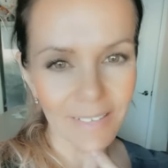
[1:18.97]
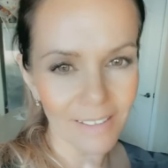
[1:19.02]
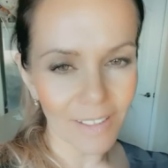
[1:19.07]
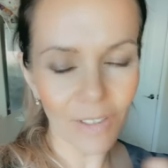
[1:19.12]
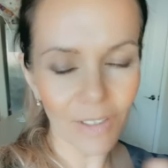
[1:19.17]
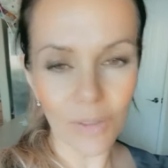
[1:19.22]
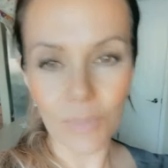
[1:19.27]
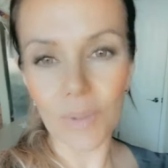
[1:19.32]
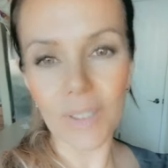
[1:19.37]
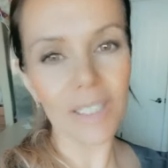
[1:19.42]
you
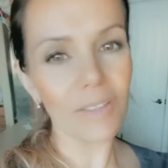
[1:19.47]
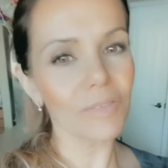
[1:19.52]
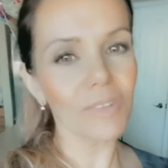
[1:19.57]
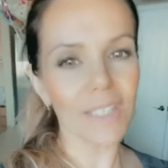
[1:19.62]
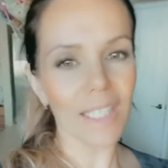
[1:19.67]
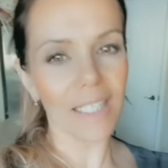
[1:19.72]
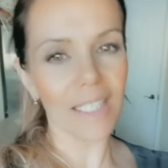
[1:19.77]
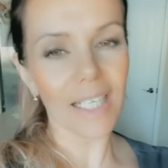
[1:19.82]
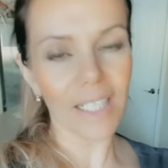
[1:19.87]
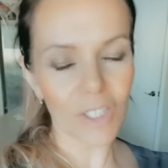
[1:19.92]
know, will give you
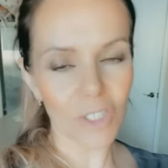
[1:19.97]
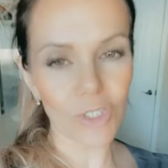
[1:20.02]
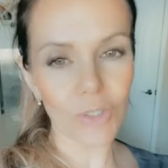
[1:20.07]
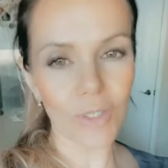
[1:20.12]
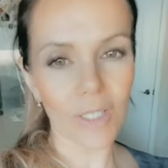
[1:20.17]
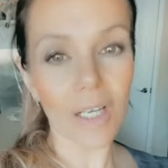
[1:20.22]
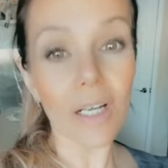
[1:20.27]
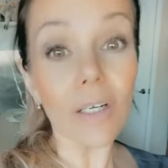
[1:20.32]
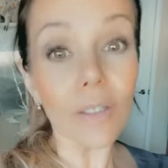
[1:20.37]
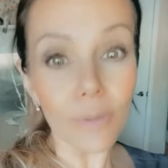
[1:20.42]
that
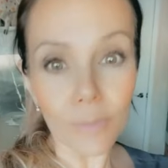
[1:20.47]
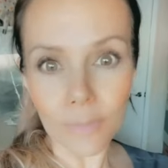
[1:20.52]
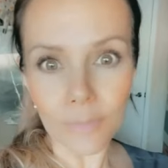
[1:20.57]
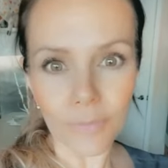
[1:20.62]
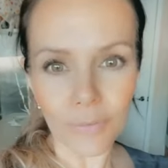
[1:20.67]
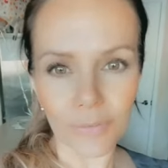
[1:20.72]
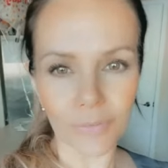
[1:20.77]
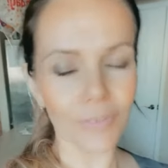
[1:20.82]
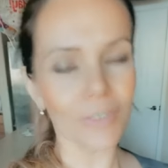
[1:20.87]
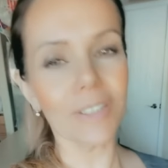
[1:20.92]
extra
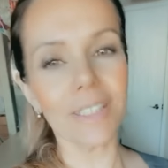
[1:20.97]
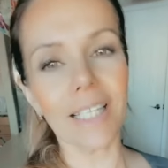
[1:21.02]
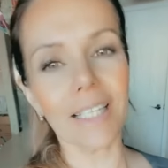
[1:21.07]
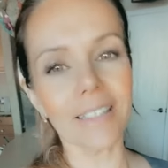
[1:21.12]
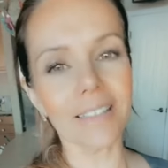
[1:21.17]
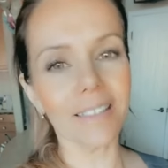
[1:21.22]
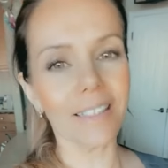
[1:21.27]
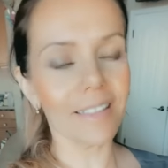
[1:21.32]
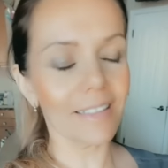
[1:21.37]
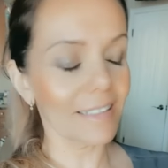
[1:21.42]
oomph and that
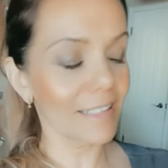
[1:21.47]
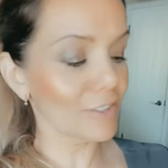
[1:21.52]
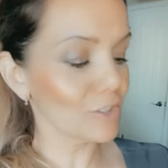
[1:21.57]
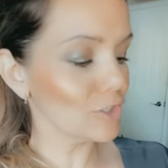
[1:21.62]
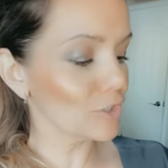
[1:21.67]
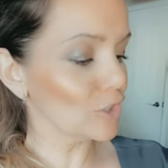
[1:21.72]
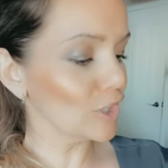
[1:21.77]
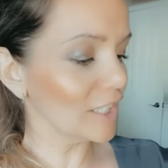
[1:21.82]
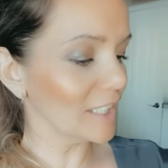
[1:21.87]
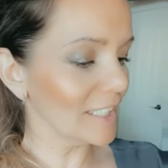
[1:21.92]

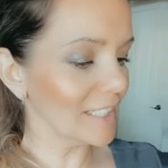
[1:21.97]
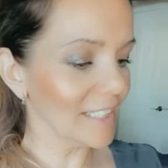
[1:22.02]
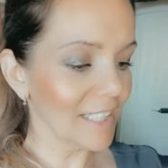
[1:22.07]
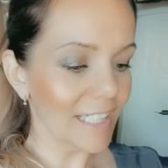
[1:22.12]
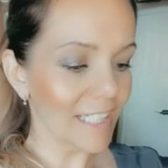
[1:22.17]
extra